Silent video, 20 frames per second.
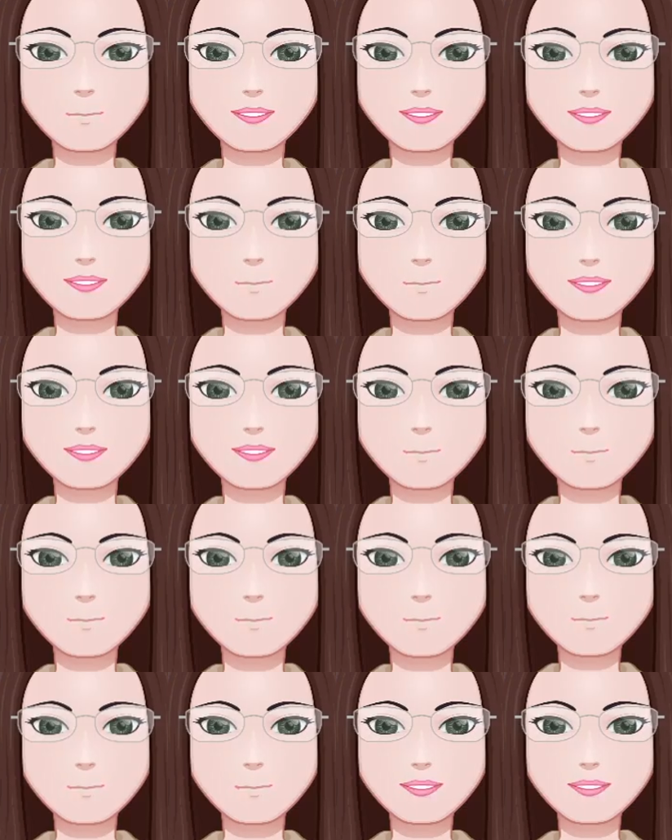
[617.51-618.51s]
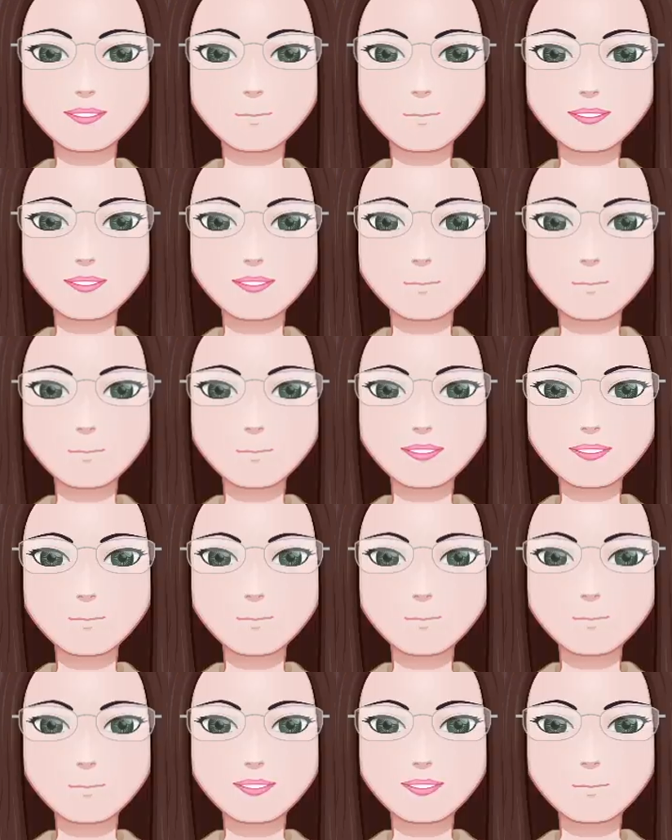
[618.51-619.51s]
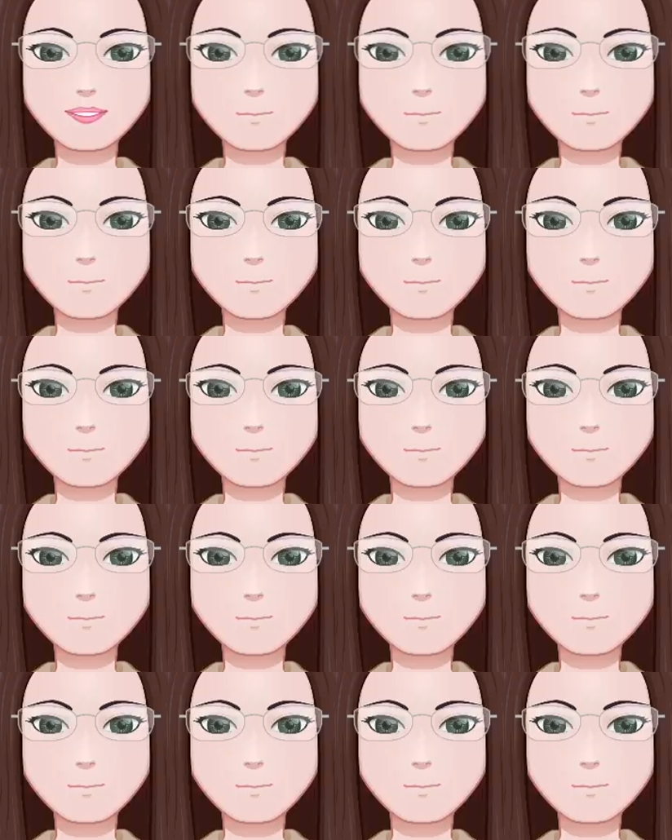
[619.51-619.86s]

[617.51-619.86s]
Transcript: reinvented with new words that are just old